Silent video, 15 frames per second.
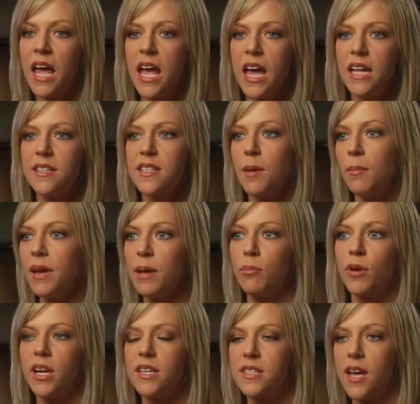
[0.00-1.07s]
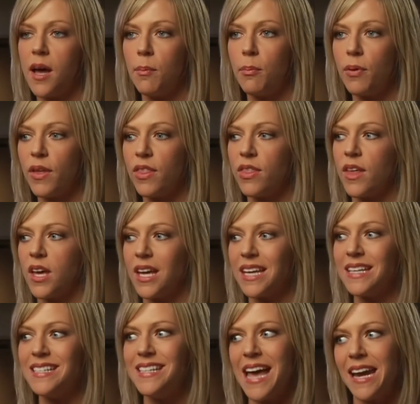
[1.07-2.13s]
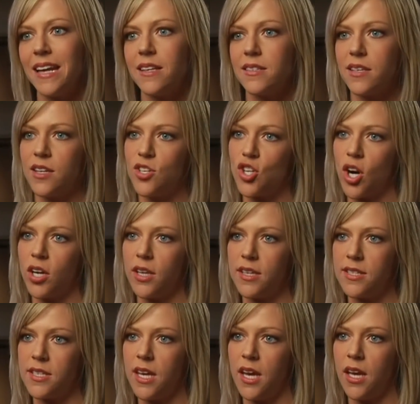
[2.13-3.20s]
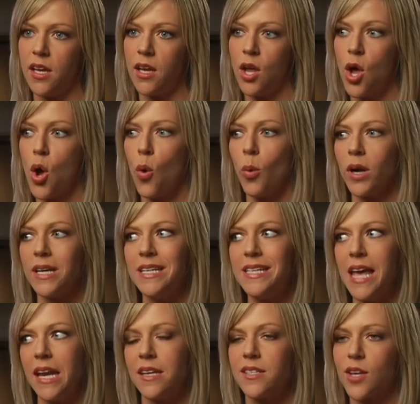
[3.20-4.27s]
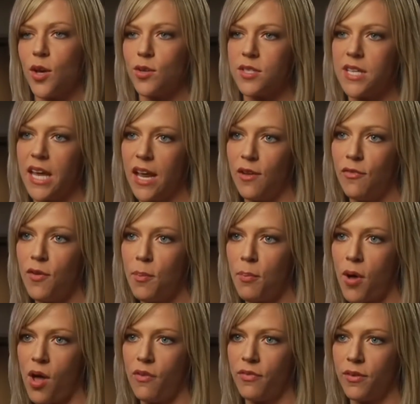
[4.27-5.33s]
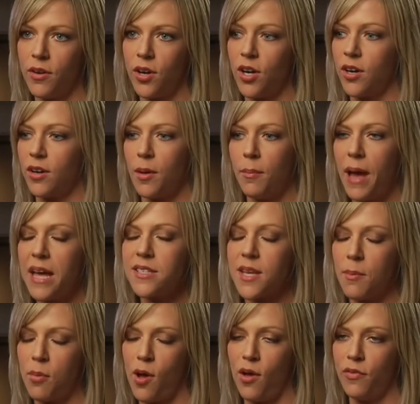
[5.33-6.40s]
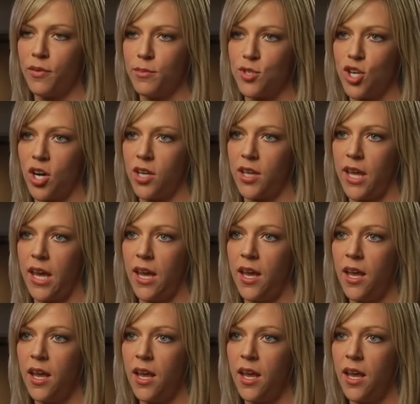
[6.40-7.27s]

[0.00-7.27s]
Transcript: And somebody brings up the Dennis and Charlie scene where Dennis goes to get a football for, or a basketball from Charlie